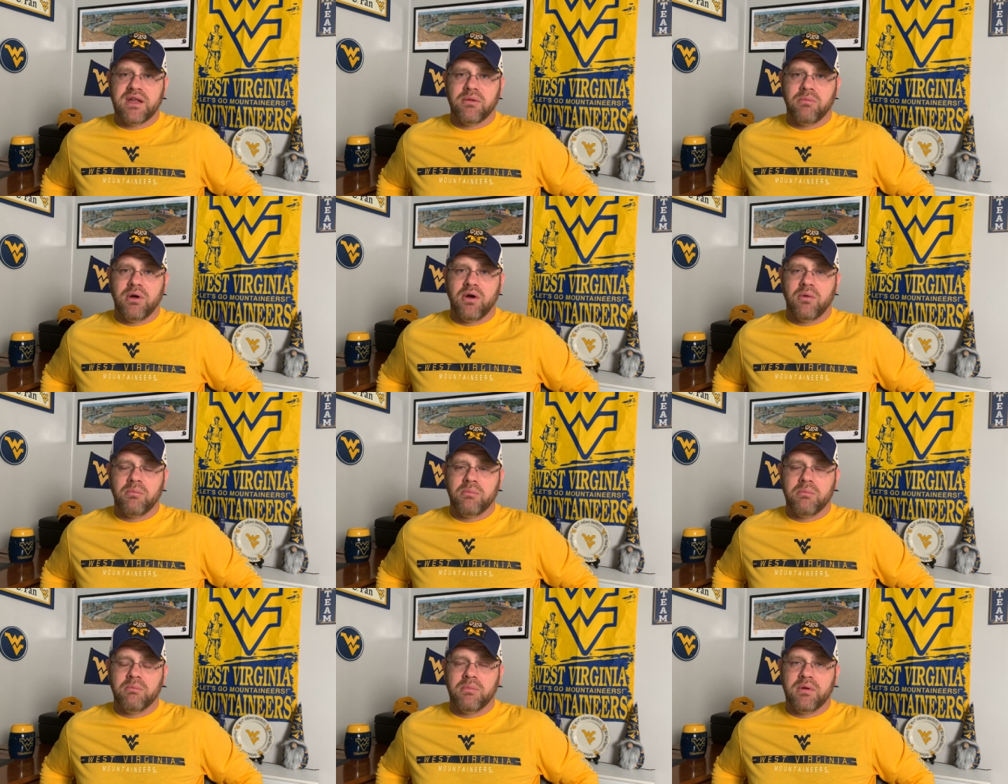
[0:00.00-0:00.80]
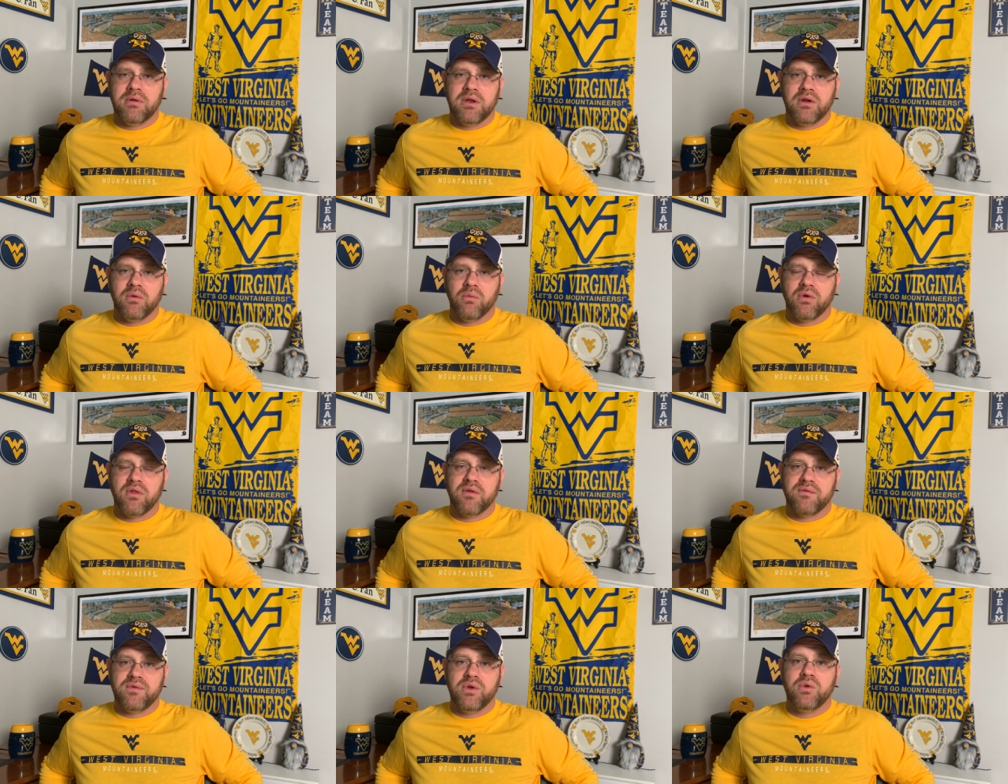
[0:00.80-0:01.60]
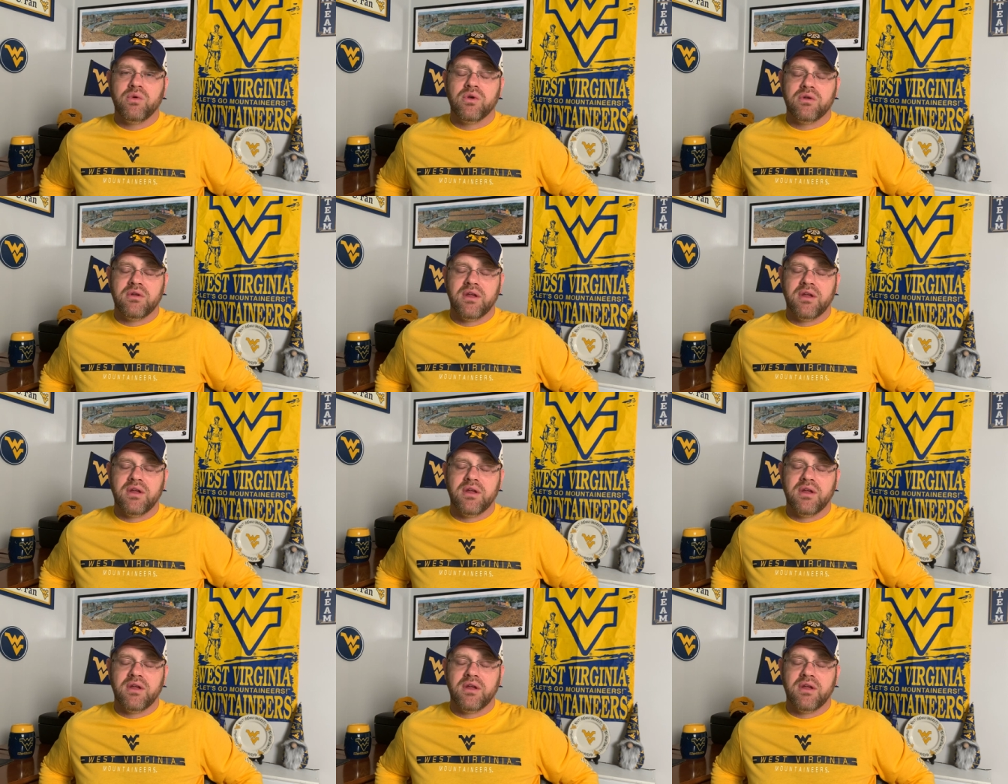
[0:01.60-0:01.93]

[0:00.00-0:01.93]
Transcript: of the ball. You know, one of the few good,